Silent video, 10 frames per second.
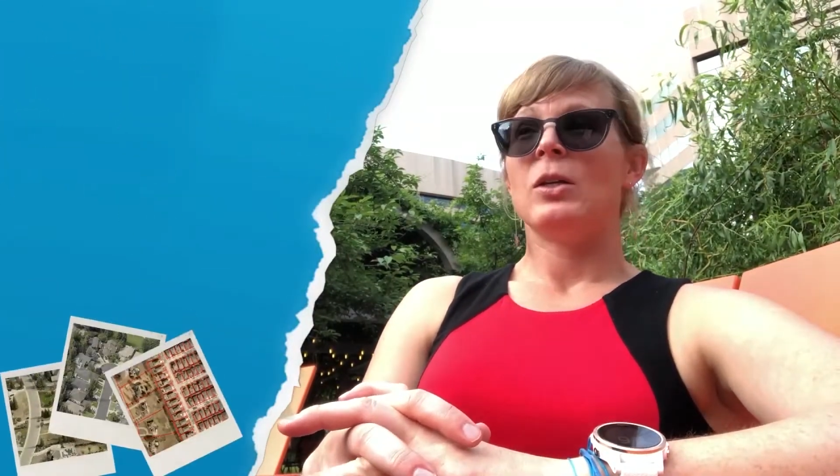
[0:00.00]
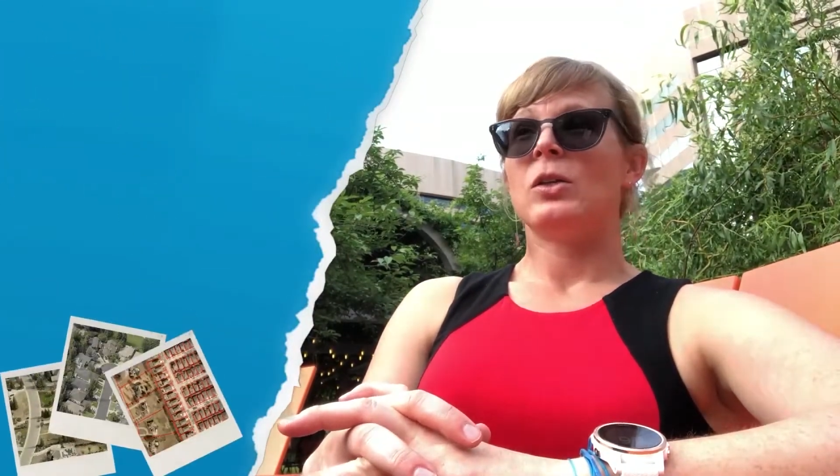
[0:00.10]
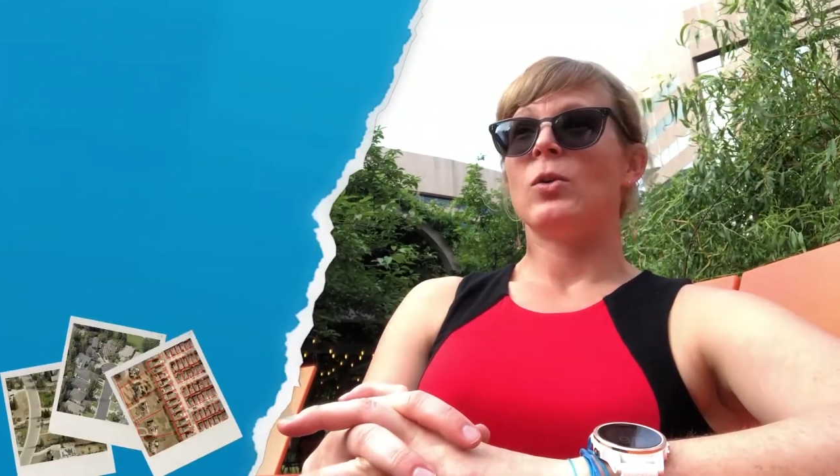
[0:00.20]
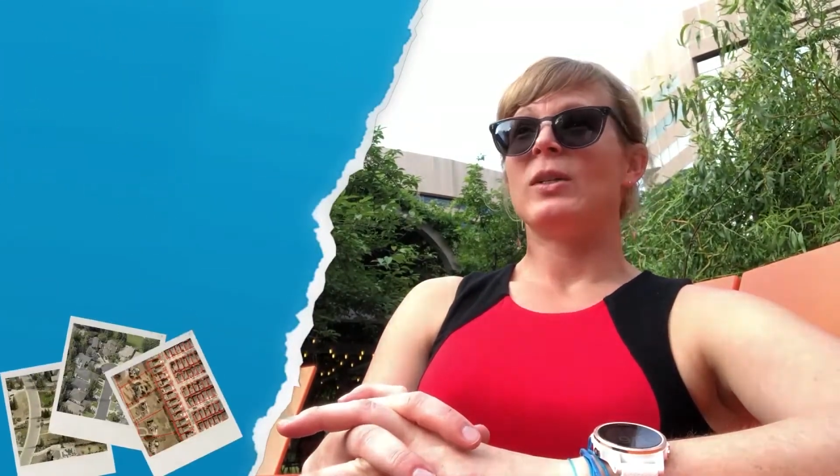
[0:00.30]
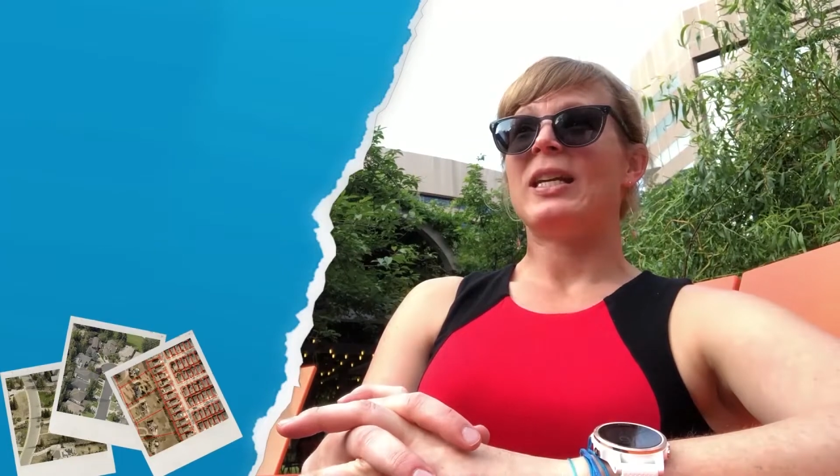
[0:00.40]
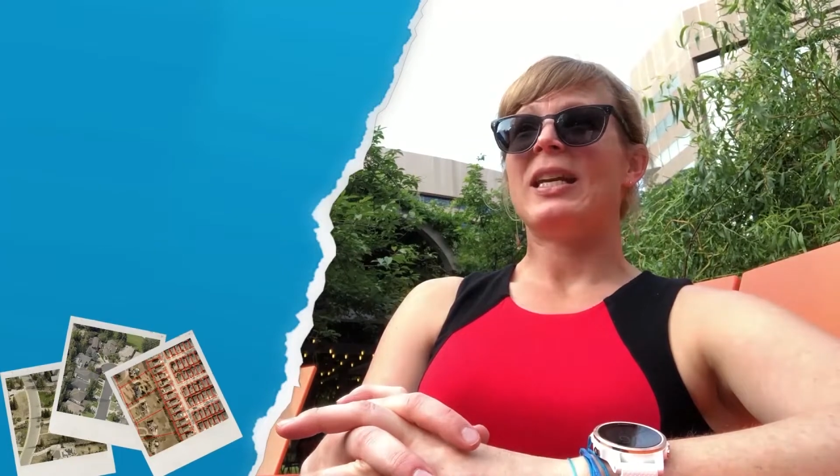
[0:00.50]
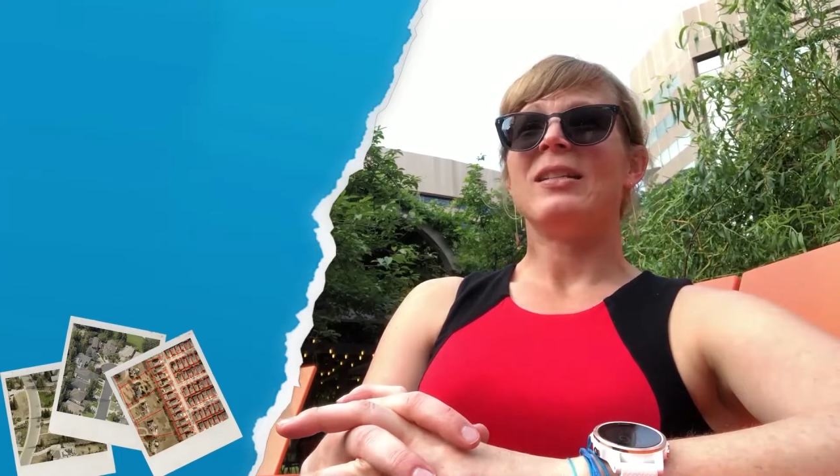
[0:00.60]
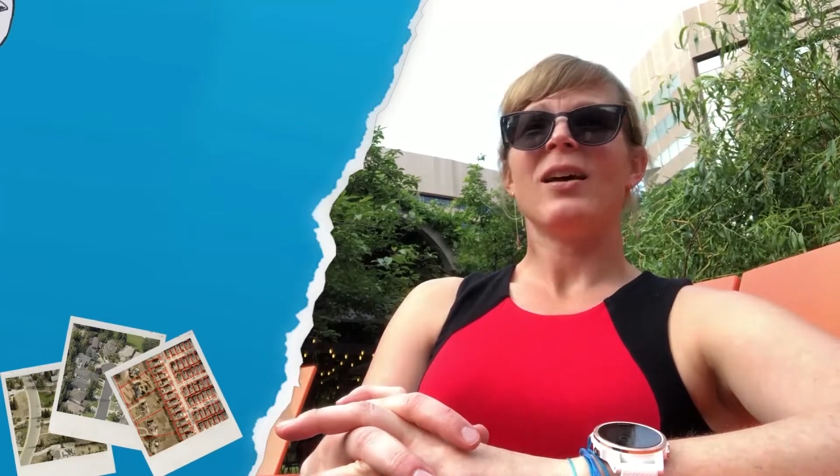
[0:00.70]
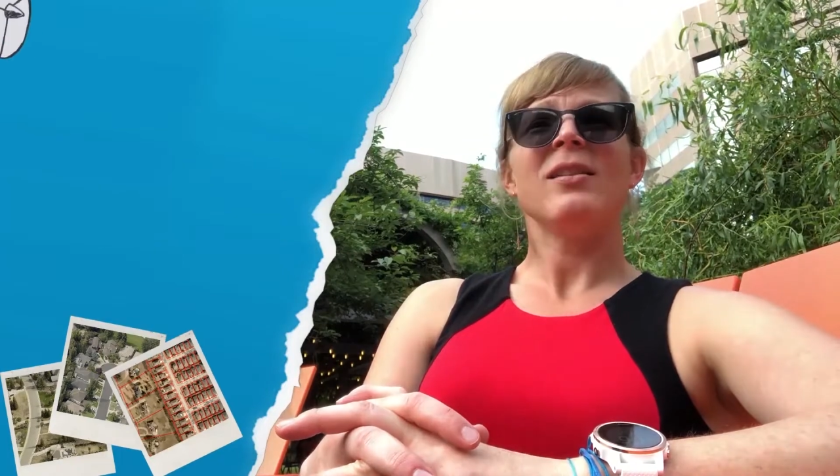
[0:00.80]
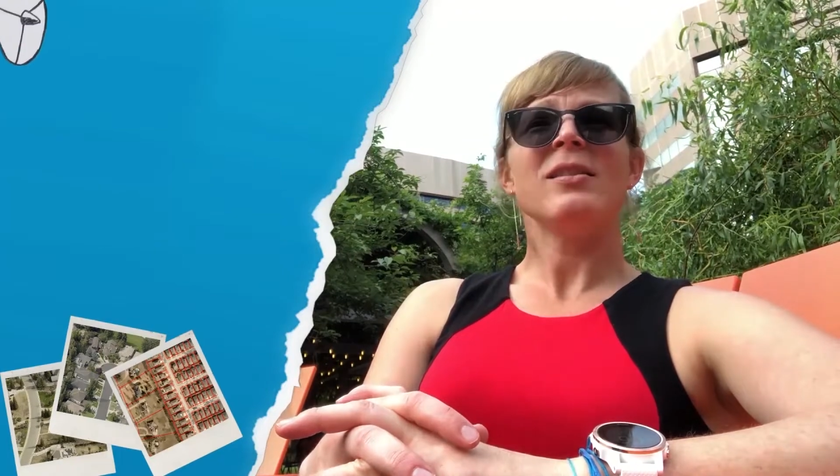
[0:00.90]
So we're
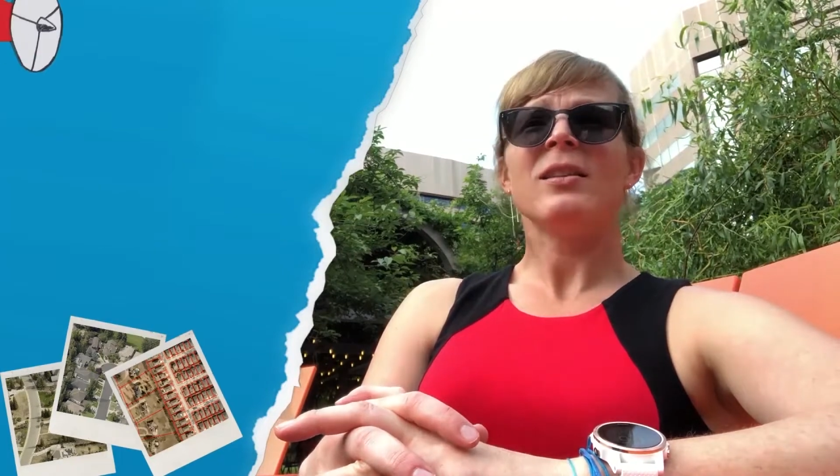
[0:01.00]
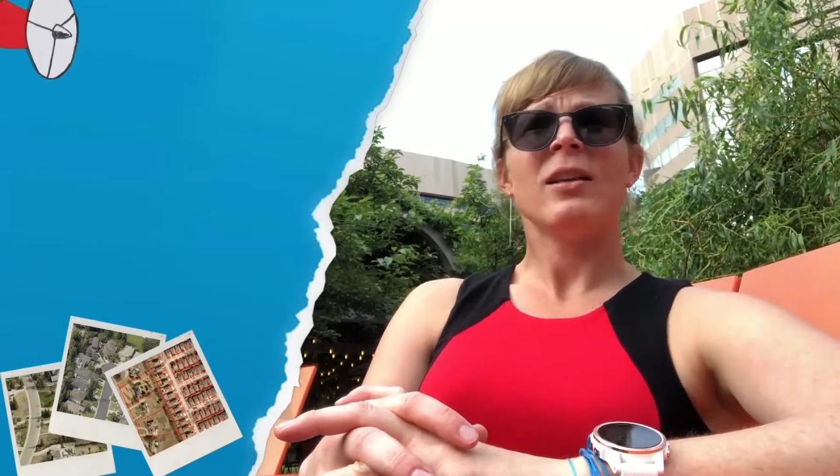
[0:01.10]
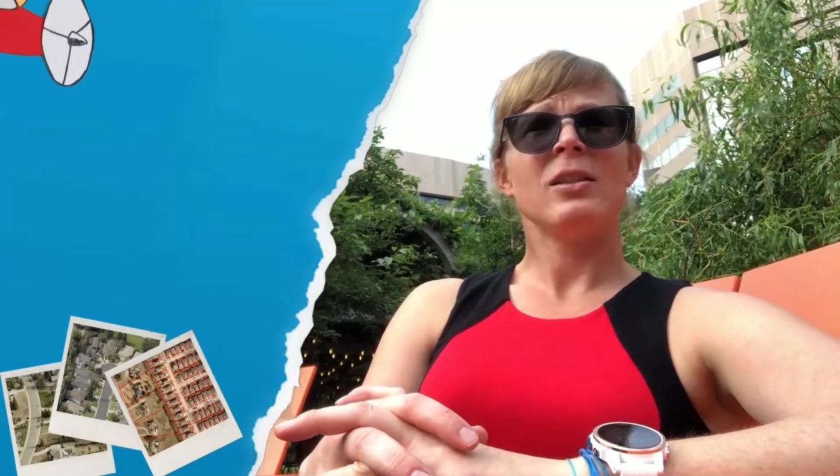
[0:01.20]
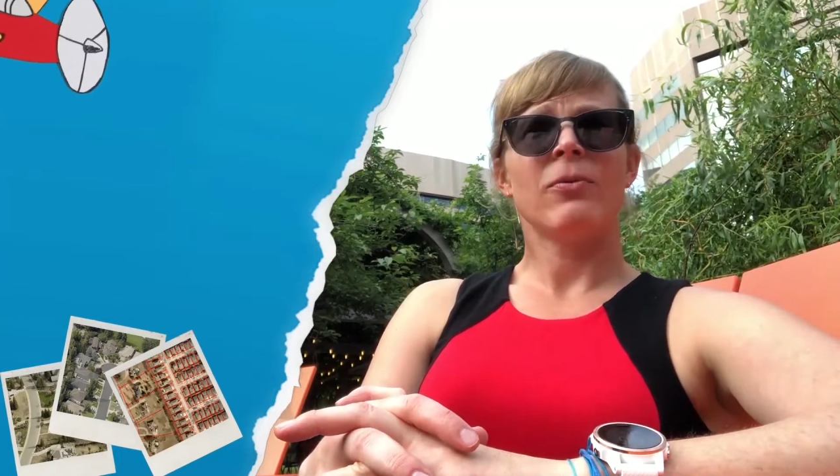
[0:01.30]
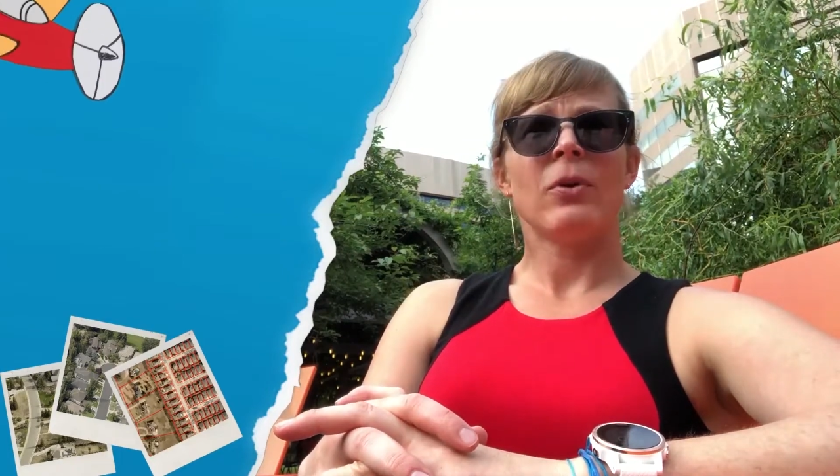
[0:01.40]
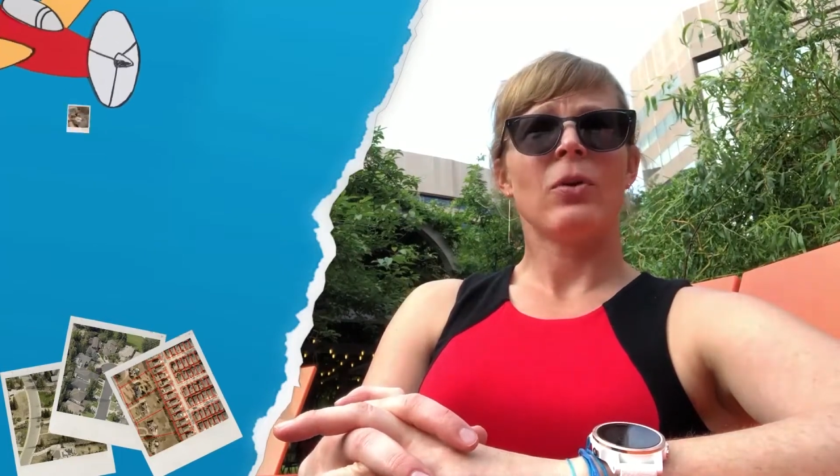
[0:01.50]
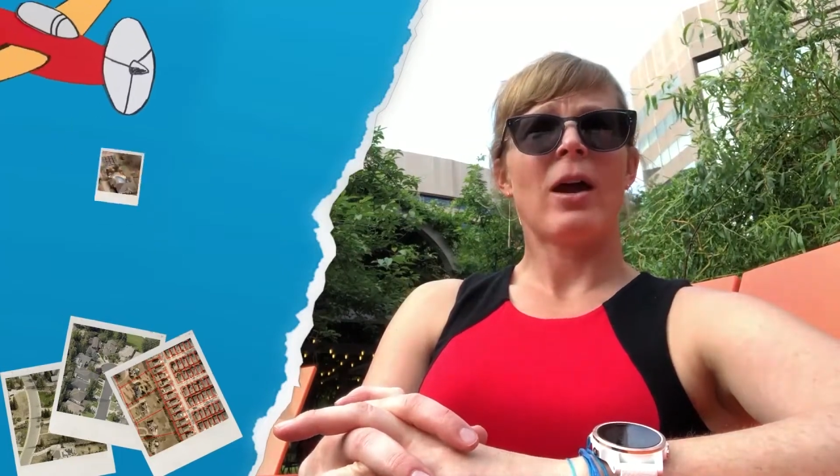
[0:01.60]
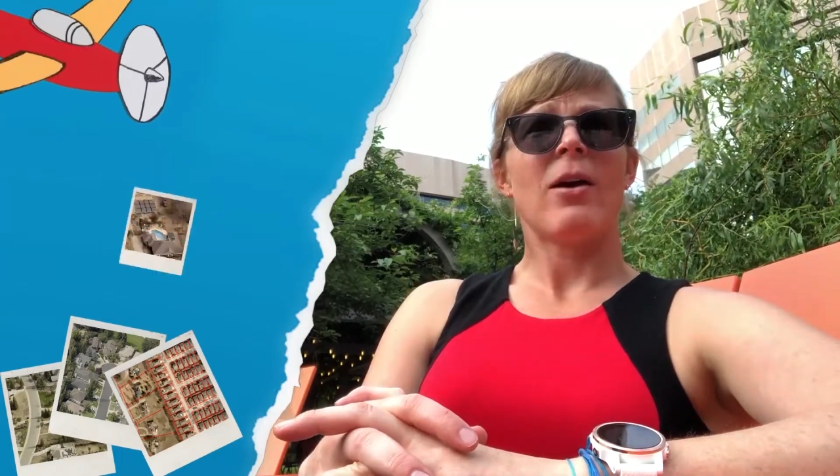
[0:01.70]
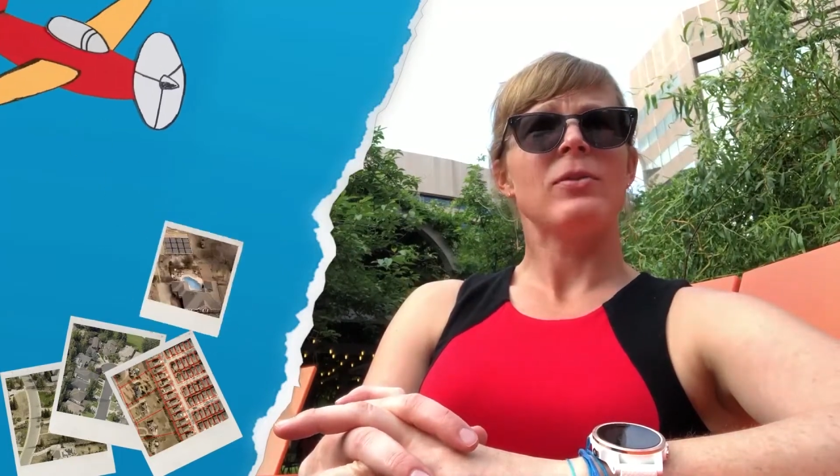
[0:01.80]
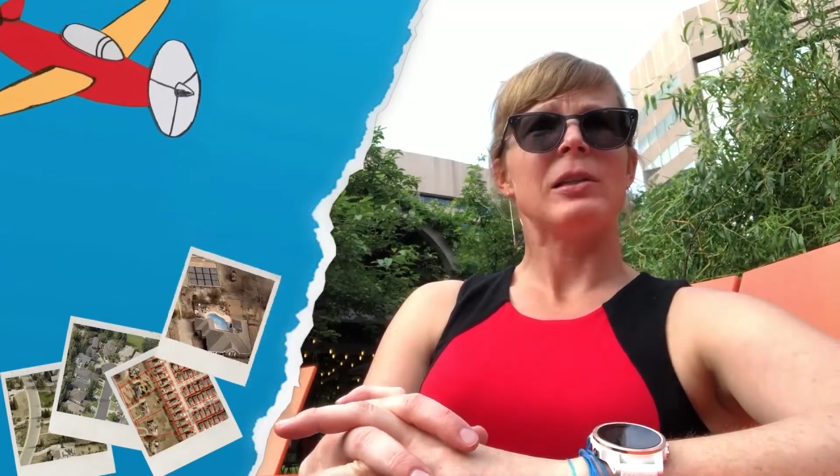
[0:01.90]
taking tons and tons of
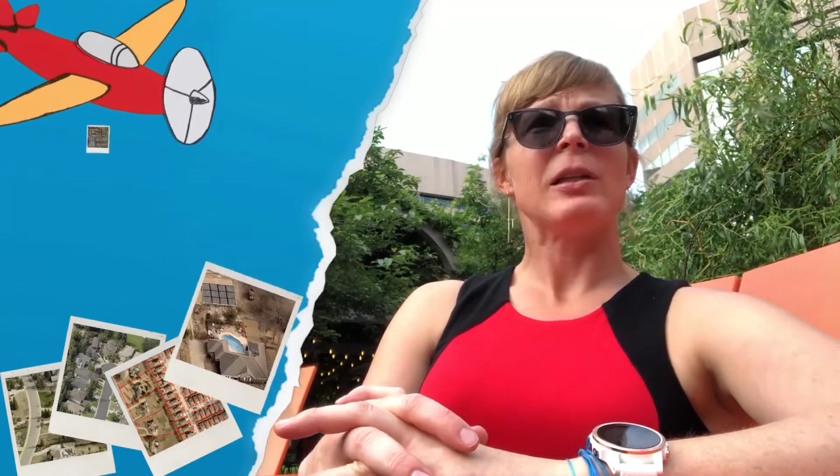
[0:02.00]
photographs,